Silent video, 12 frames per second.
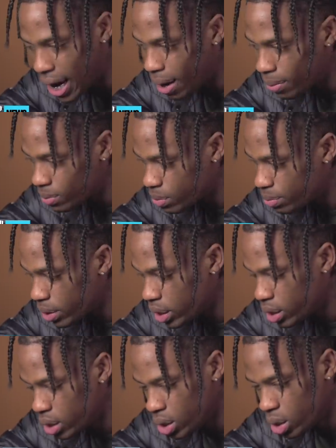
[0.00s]
albums, but
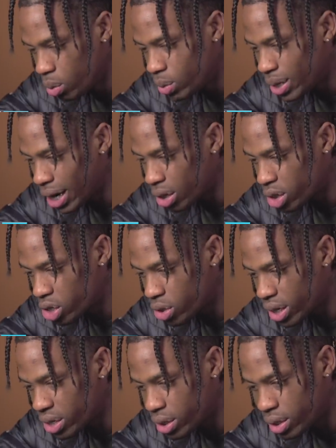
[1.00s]
we're not gonna
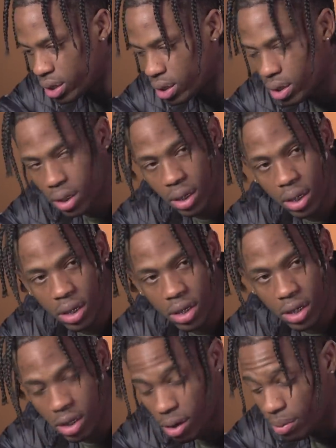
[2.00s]
stress it. It's
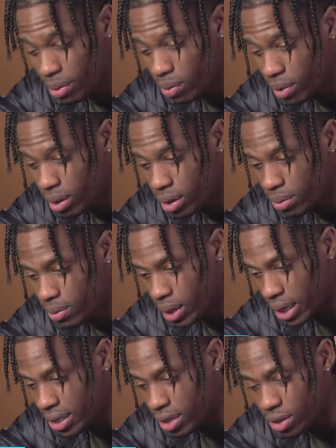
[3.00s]
just gonna be one of them
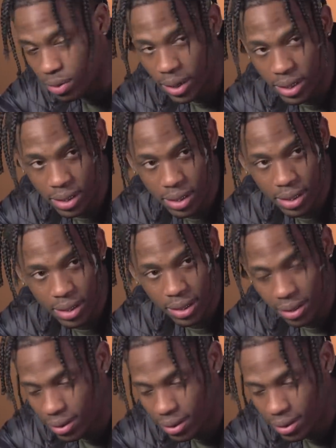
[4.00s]
like situations.